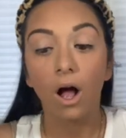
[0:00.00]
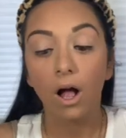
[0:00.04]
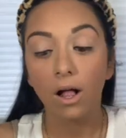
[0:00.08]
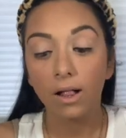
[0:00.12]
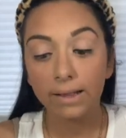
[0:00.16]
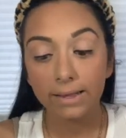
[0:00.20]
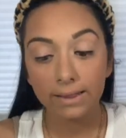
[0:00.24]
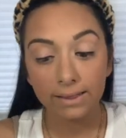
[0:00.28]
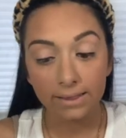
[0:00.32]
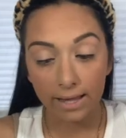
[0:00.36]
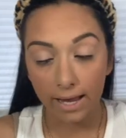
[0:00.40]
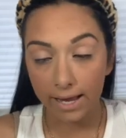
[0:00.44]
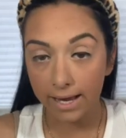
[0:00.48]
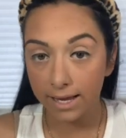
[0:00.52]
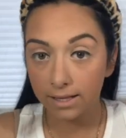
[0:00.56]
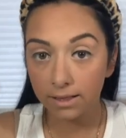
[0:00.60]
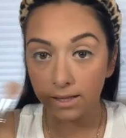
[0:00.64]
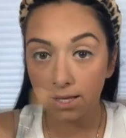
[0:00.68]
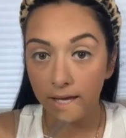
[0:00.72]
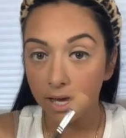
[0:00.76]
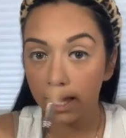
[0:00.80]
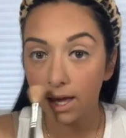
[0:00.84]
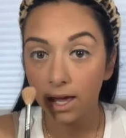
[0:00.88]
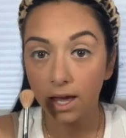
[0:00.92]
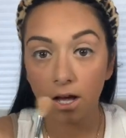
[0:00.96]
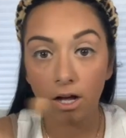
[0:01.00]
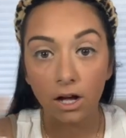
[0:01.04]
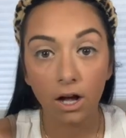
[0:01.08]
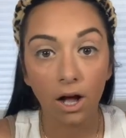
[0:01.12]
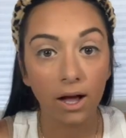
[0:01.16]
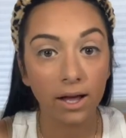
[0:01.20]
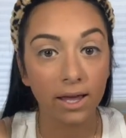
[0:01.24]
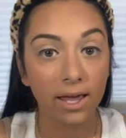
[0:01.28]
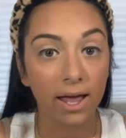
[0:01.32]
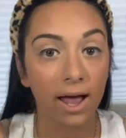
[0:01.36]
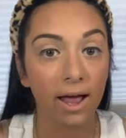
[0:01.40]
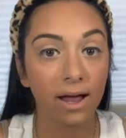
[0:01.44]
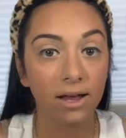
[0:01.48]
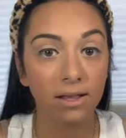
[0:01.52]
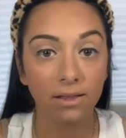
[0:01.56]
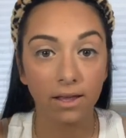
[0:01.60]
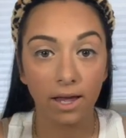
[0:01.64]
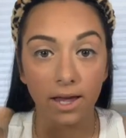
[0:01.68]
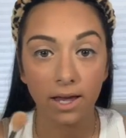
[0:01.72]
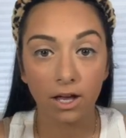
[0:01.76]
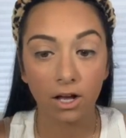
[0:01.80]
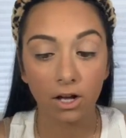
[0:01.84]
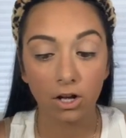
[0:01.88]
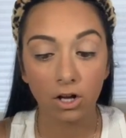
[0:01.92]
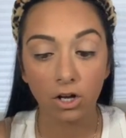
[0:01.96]
Lightly, again,
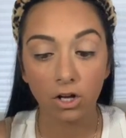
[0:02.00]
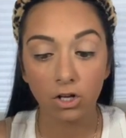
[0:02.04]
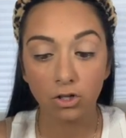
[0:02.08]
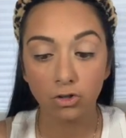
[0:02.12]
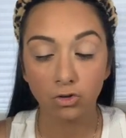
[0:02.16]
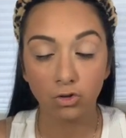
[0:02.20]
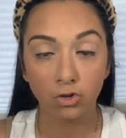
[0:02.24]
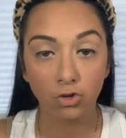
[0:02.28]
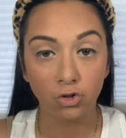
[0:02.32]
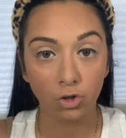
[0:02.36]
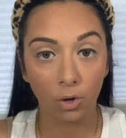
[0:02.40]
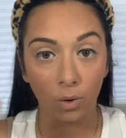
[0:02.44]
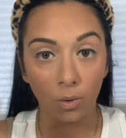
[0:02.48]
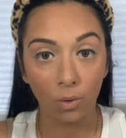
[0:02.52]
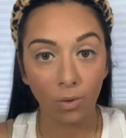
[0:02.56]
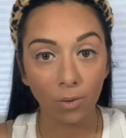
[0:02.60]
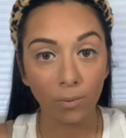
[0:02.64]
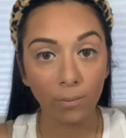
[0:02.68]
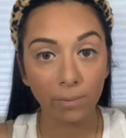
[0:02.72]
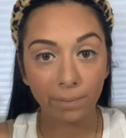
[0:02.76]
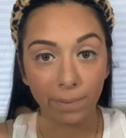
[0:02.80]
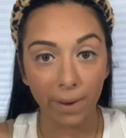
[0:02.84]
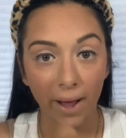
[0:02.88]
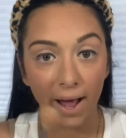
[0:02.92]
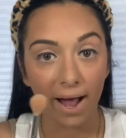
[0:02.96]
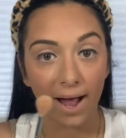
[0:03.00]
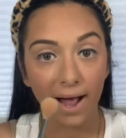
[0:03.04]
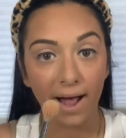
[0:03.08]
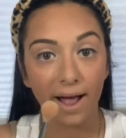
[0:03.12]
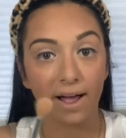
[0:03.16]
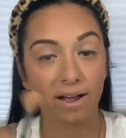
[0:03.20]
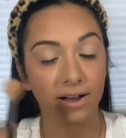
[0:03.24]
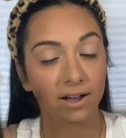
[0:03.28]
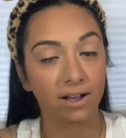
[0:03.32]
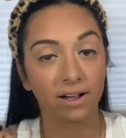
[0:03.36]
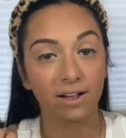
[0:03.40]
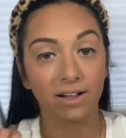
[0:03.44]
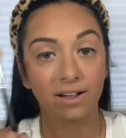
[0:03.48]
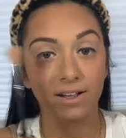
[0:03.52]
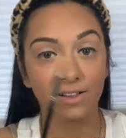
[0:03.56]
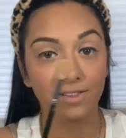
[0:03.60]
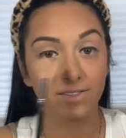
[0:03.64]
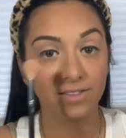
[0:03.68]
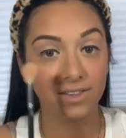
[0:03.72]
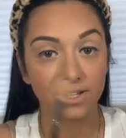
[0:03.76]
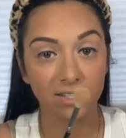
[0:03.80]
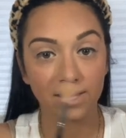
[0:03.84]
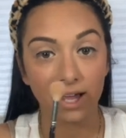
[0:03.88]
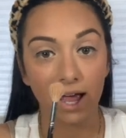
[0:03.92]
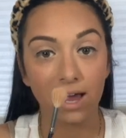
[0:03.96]
like don't pack
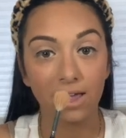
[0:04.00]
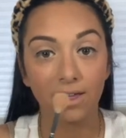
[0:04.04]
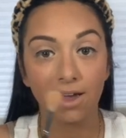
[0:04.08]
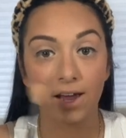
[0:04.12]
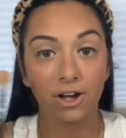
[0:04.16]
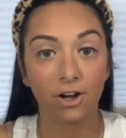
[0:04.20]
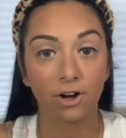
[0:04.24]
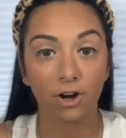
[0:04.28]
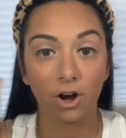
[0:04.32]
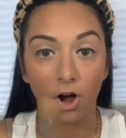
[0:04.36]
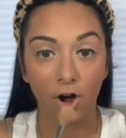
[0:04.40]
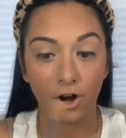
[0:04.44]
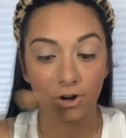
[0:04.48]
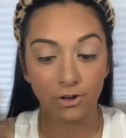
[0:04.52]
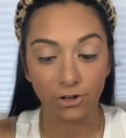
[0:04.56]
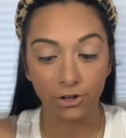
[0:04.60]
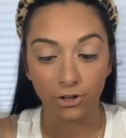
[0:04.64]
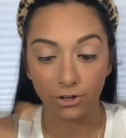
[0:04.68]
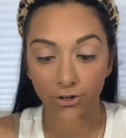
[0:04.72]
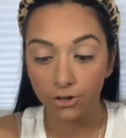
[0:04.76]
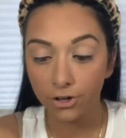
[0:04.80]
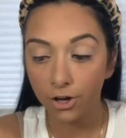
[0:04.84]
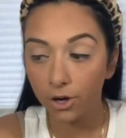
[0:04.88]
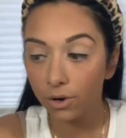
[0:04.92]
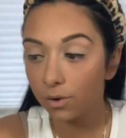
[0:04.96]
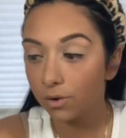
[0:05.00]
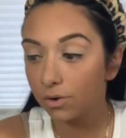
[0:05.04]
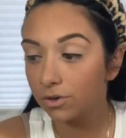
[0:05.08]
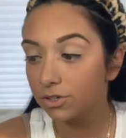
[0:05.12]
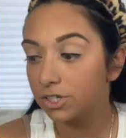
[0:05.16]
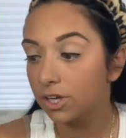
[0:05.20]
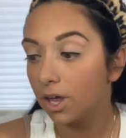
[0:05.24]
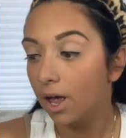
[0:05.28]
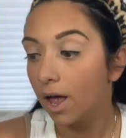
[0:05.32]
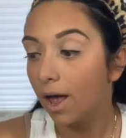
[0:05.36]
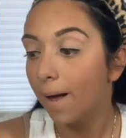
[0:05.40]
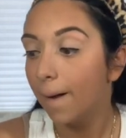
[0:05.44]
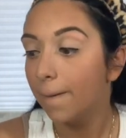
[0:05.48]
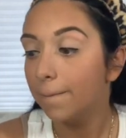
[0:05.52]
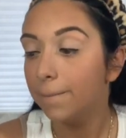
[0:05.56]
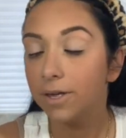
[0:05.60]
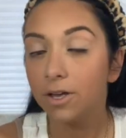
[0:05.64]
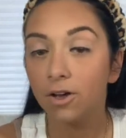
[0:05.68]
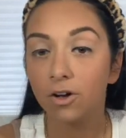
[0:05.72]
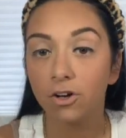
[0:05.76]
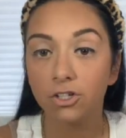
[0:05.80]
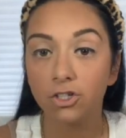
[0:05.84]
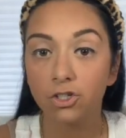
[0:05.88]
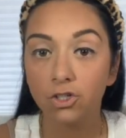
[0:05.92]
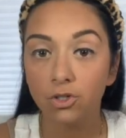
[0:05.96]
this highlighter on your nose
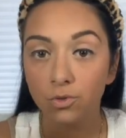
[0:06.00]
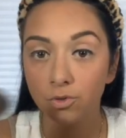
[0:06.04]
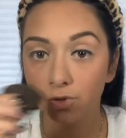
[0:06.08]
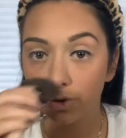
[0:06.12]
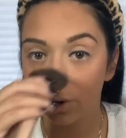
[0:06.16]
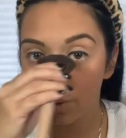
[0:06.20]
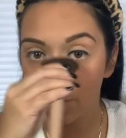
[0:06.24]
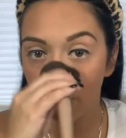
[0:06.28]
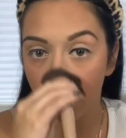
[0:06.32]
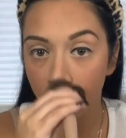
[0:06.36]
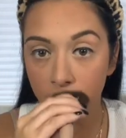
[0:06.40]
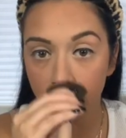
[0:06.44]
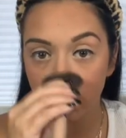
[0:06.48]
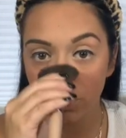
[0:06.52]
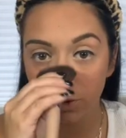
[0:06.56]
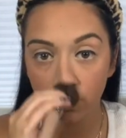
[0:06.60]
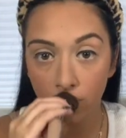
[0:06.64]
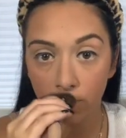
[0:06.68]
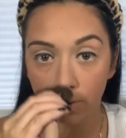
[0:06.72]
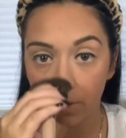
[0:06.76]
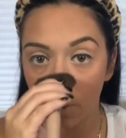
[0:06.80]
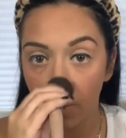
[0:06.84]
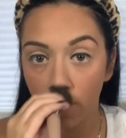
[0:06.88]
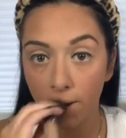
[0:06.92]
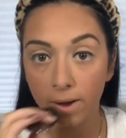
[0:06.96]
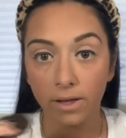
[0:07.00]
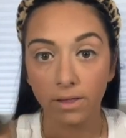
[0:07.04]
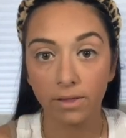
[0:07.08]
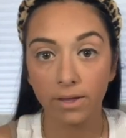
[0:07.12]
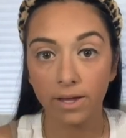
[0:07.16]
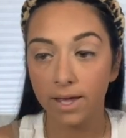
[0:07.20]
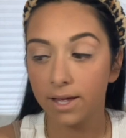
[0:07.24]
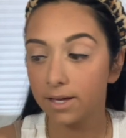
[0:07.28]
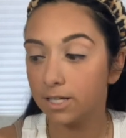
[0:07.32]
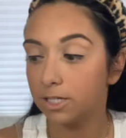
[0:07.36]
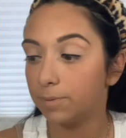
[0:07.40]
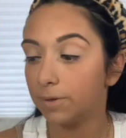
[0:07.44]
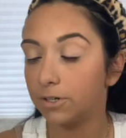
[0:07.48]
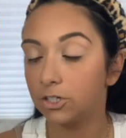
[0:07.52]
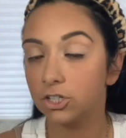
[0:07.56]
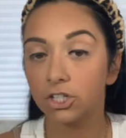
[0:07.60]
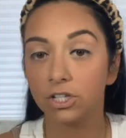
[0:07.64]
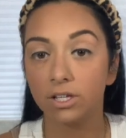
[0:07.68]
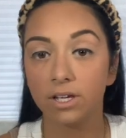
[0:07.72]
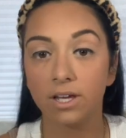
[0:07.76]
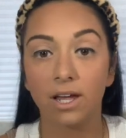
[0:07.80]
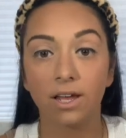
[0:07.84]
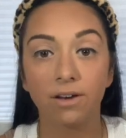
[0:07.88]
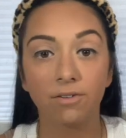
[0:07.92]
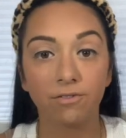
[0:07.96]
because you don't want to look oily, especially
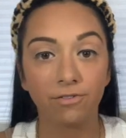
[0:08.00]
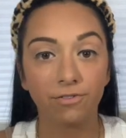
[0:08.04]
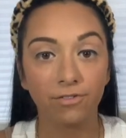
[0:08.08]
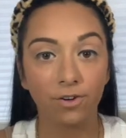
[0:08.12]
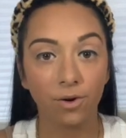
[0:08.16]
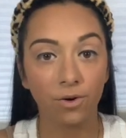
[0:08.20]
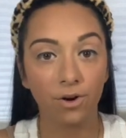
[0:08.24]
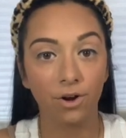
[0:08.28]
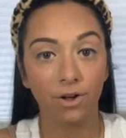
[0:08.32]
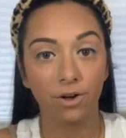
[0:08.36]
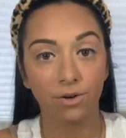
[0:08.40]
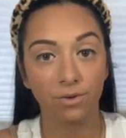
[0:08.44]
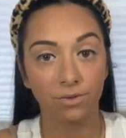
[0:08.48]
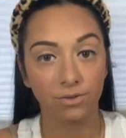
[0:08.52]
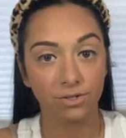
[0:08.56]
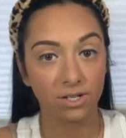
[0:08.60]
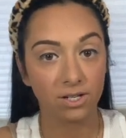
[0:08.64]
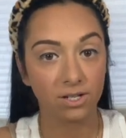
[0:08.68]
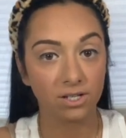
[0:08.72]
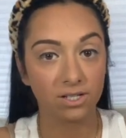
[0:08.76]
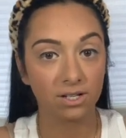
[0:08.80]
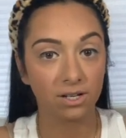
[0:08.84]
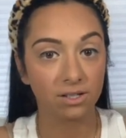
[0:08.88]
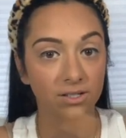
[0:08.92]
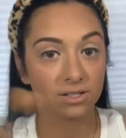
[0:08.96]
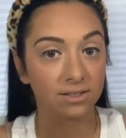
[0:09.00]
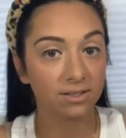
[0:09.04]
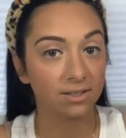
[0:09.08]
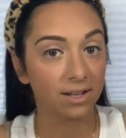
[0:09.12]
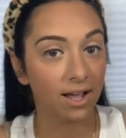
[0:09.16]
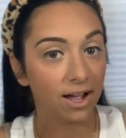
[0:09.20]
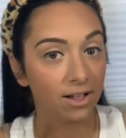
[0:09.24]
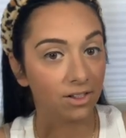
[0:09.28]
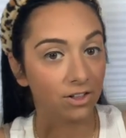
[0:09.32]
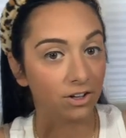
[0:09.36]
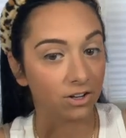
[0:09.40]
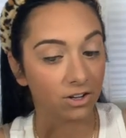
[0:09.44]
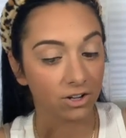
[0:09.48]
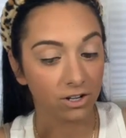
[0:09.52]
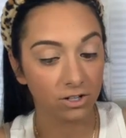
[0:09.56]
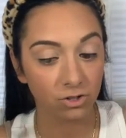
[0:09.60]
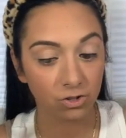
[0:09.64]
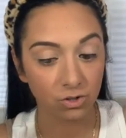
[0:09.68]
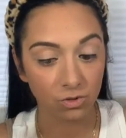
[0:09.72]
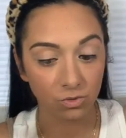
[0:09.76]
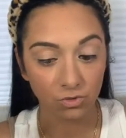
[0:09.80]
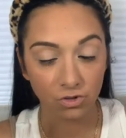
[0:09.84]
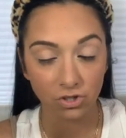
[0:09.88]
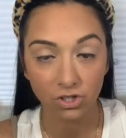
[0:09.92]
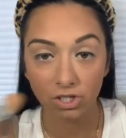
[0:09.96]
in photos. It does not look good.
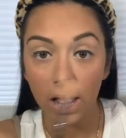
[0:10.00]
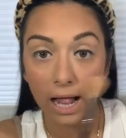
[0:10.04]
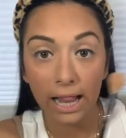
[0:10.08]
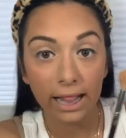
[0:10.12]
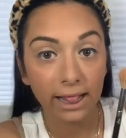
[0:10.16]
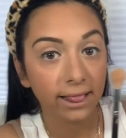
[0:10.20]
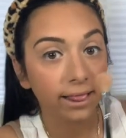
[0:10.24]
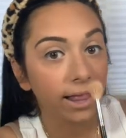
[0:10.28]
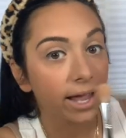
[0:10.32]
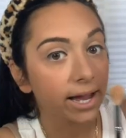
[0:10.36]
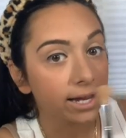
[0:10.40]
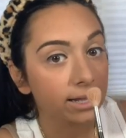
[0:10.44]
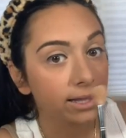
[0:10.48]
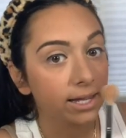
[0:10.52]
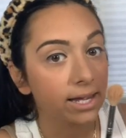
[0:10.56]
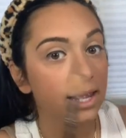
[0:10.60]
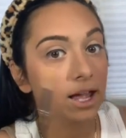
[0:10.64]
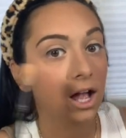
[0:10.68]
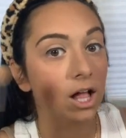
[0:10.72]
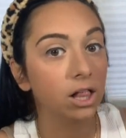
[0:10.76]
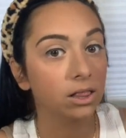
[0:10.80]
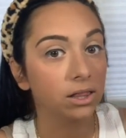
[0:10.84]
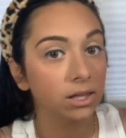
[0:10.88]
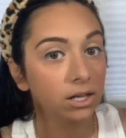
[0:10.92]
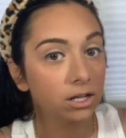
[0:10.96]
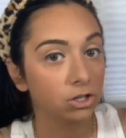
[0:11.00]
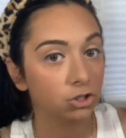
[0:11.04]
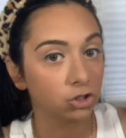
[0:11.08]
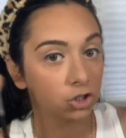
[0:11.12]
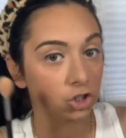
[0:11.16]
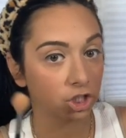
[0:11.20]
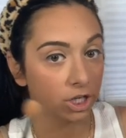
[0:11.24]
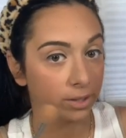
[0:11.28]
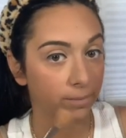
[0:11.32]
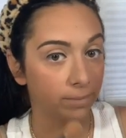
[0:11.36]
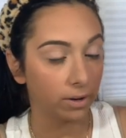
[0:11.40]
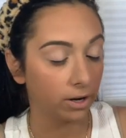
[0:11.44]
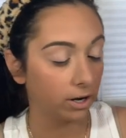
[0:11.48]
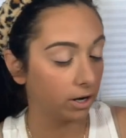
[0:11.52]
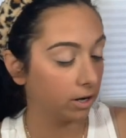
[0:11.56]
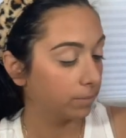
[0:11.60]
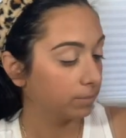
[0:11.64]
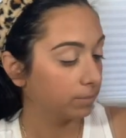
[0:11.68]
So just lightly, a little shimmer.